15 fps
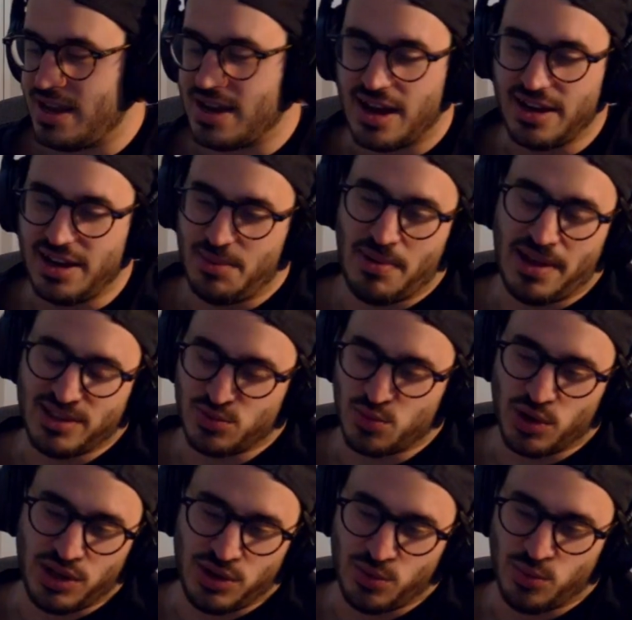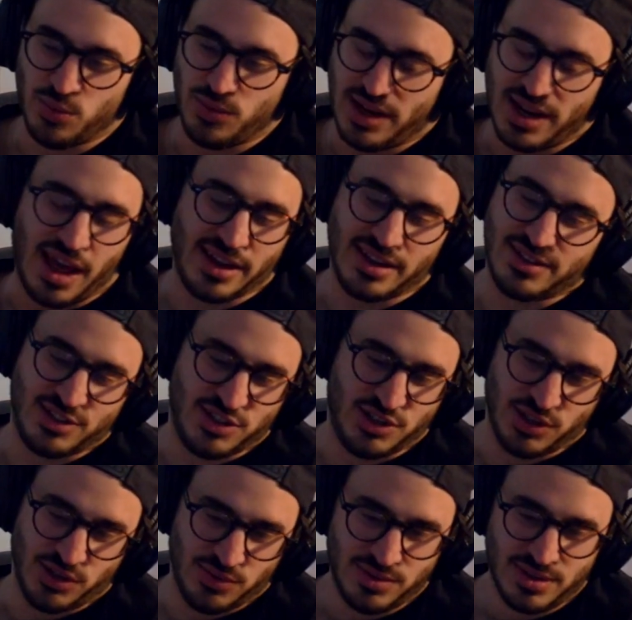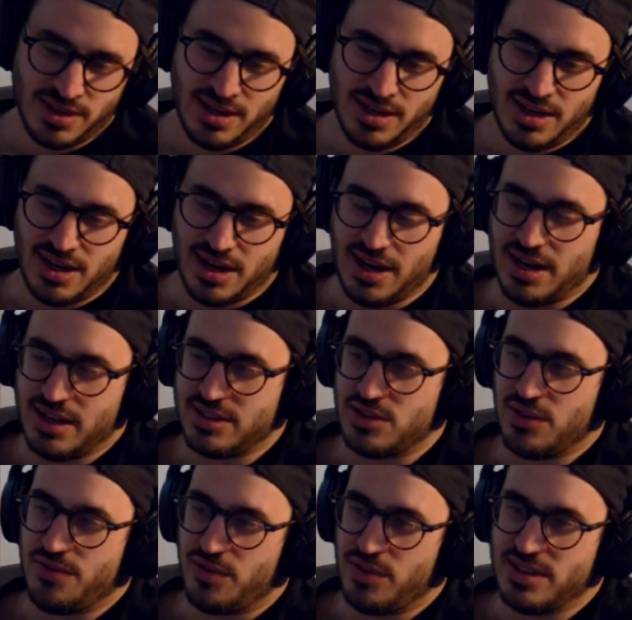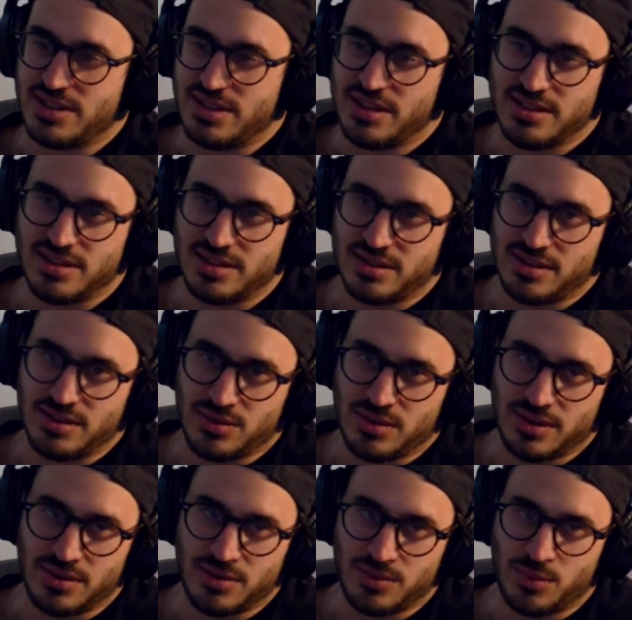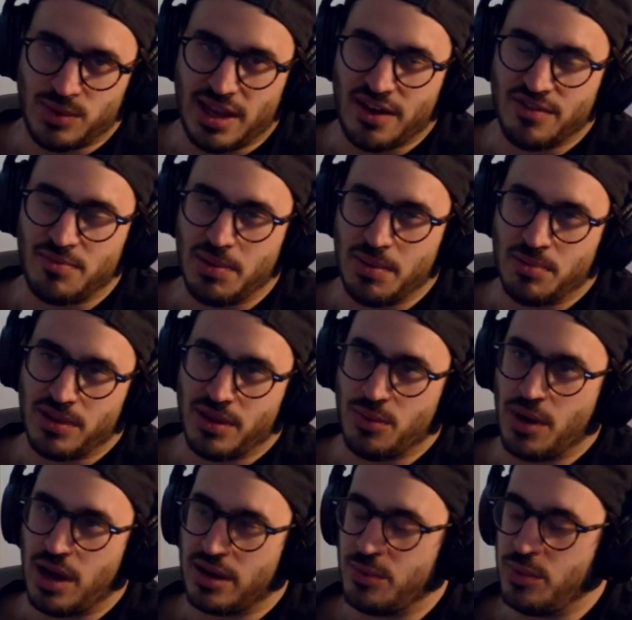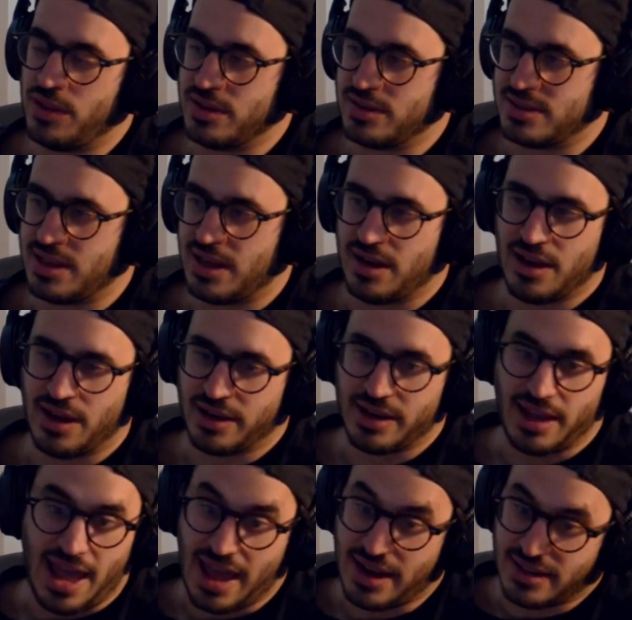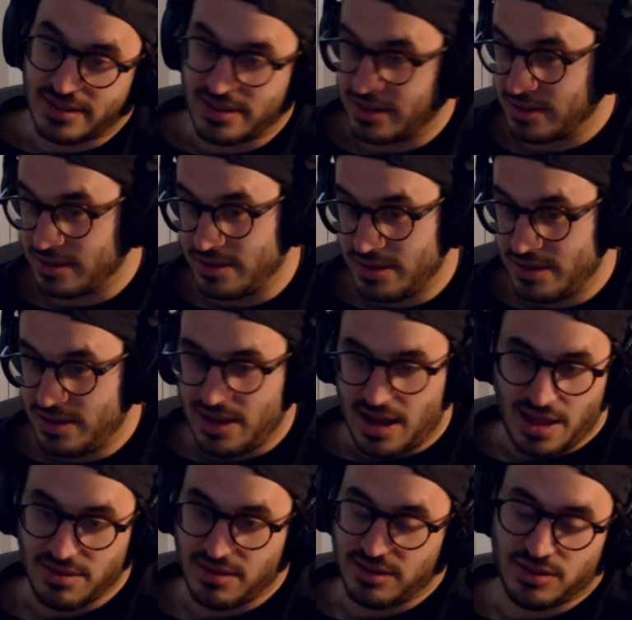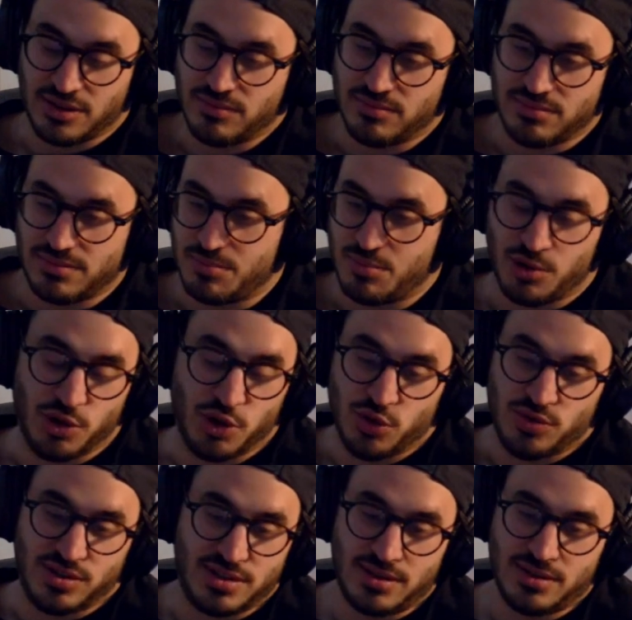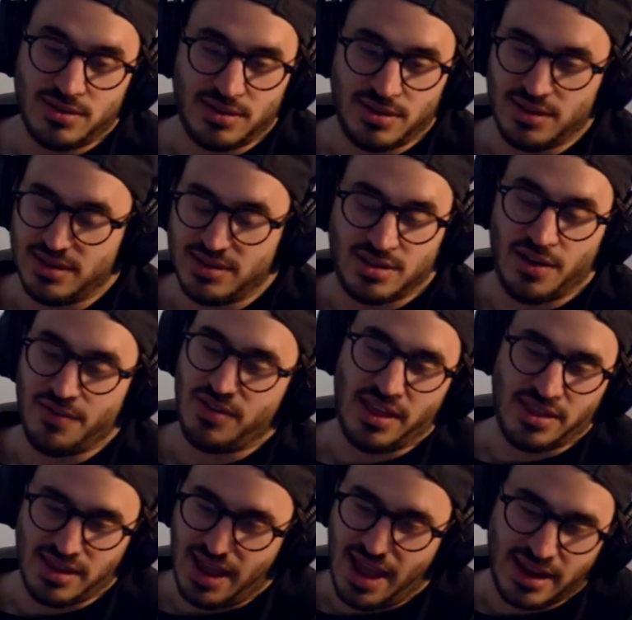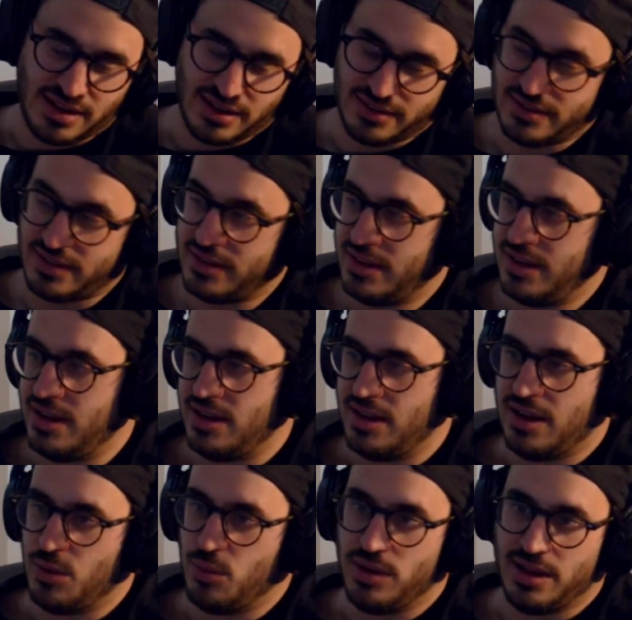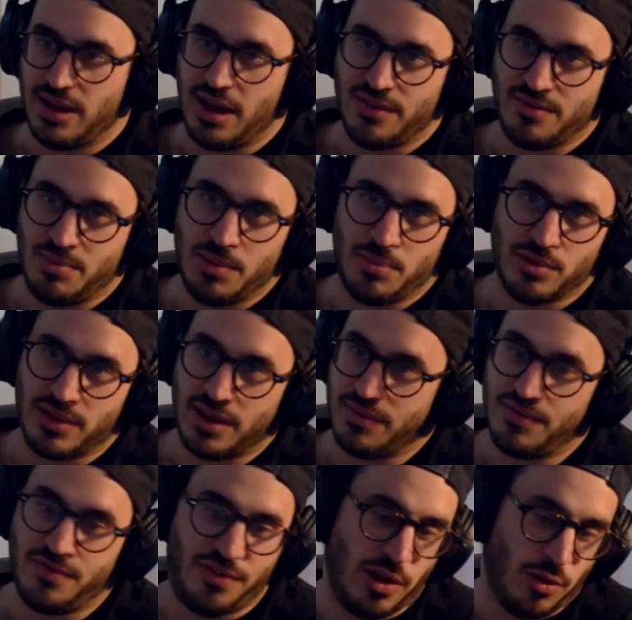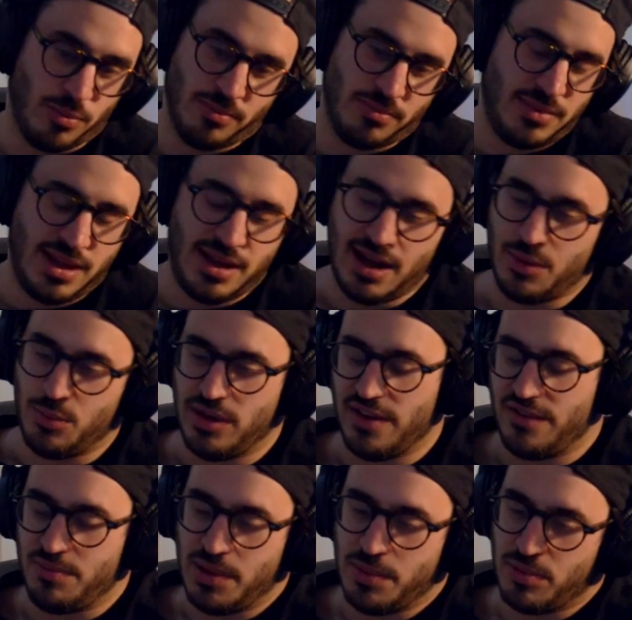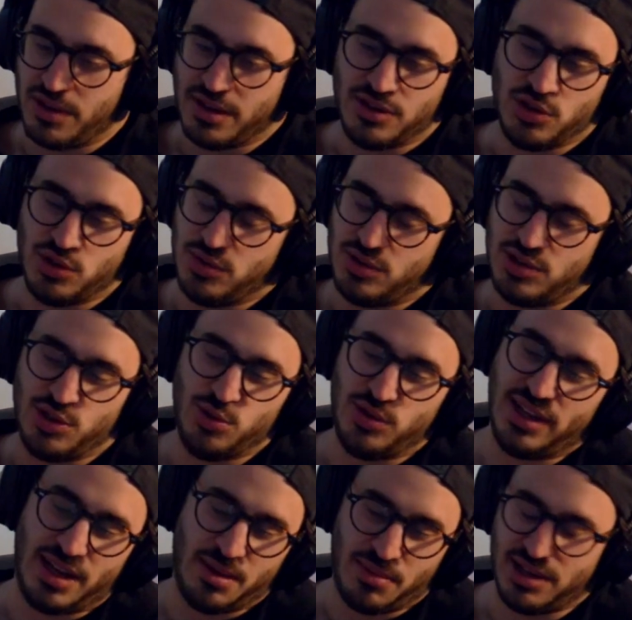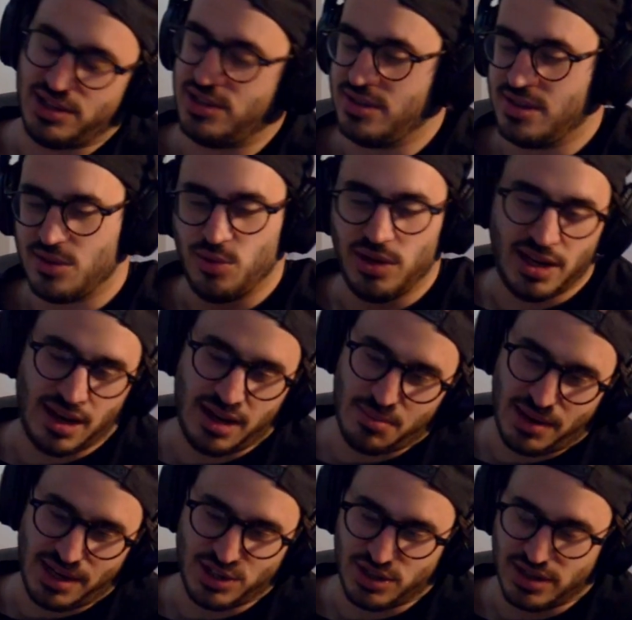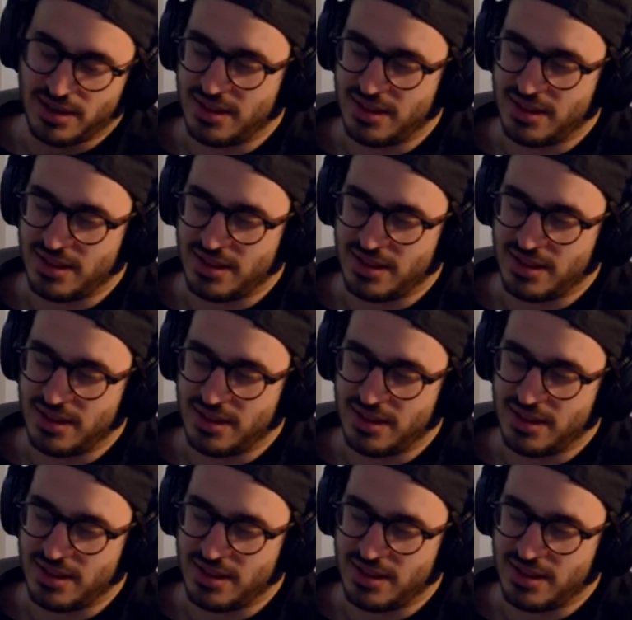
It kind of depends what you like to do. For instance, we have people that work with us that like editing and they don't produce the stuff that they edit. We have people that film, and we have people that do 2D animation, 3D animation.